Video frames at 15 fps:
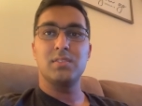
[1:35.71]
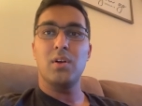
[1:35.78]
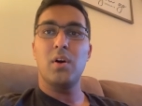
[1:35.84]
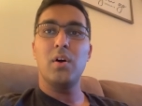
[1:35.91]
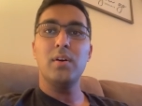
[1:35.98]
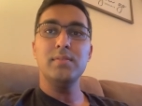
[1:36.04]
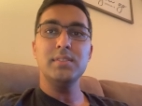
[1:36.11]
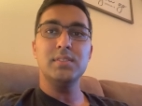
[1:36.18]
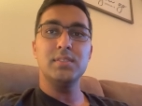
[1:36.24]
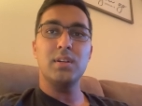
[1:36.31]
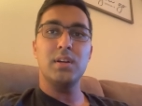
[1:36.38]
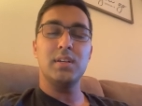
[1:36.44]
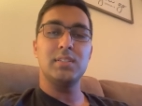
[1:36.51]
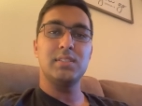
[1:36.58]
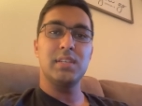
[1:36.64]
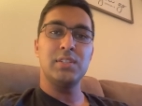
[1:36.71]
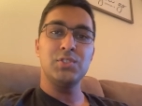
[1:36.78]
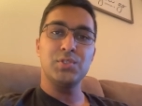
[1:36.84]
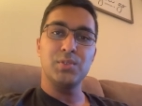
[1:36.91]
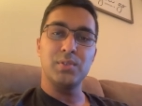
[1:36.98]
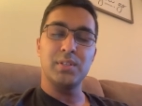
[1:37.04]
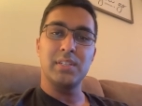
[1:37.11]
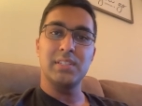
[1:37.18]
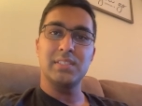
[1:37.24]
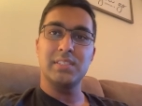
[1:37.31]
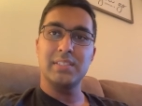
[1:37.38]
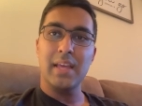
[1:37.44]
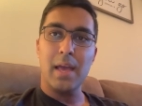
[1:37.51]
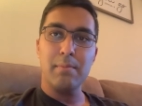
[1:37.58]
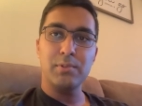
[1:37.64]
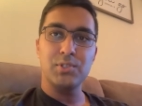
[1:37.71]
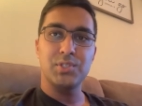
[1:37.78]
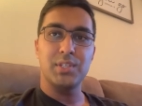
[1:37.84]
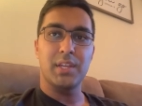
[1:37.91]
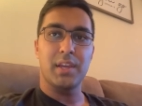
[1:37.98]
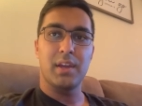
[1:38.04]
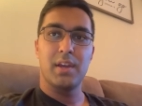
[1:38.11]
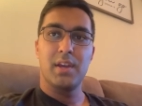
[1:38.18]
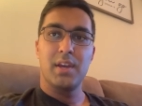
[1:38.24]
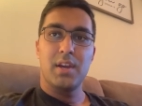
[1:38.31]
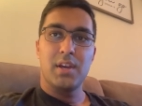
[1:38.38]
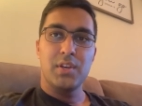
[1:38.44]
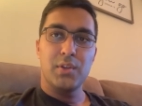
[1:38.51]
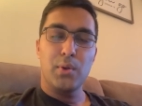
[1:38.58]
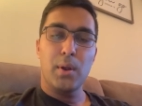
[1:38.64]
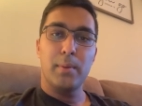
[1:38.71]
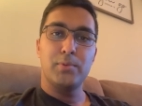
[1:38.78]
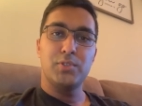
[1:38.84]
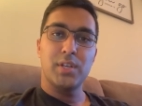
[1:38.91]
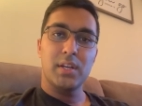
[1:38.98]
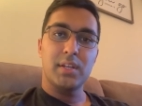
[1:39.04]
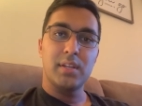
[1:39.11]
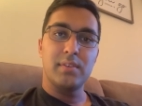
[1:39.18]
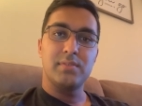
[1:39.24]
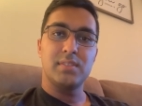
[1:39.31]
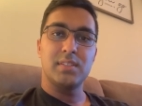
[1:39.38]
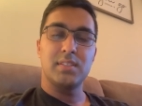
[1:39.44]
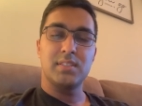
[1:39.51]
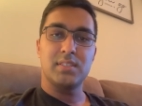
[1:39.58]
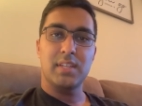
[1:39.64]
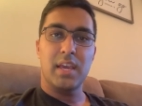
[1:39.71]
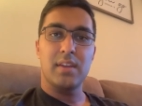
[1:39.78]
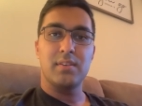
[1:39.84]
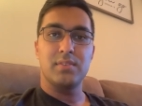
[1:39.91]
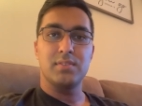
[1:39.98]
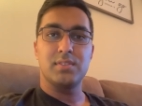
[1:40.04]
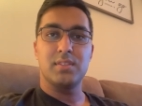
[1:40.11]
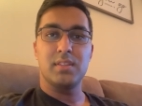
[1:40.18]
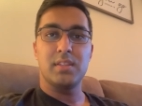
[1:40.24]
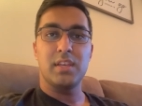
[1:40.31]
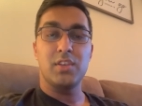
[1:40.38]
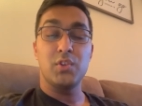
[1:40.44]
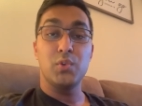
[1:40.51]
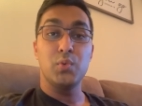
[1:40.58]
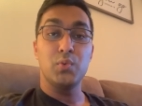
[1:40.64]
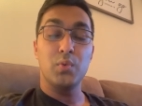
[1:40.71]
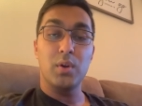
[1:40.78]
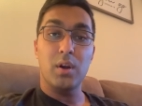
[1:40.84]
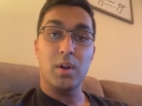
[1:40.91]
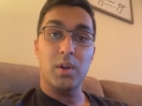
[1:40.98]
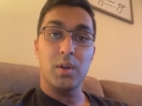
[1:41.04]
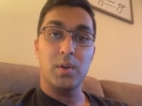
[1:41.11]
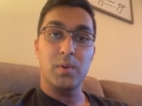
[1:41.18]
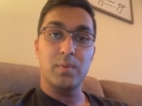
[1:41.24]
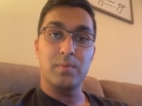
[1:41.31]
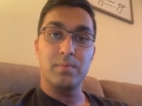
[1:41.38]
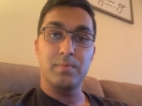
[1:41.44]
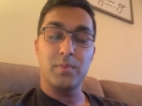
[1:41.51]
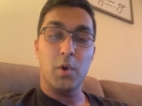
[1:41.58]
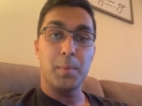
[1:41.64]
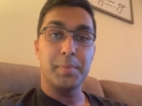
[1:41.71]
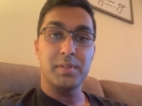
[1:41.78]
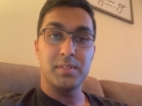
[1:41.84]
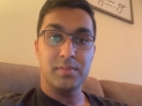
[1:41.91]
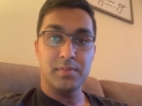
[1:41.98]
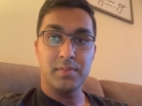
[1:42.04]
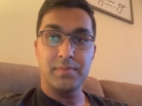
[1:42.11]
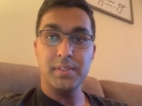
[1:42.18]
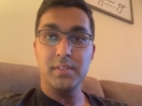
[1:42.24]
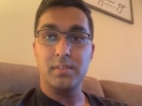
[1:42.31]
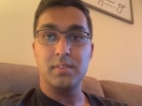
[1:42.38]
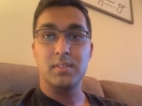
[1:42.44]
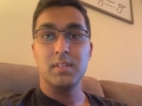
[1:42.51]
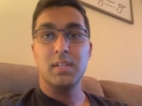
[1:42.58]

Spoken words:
All these are essential in establishing your objectives and the standards that you are hoping to fulfill.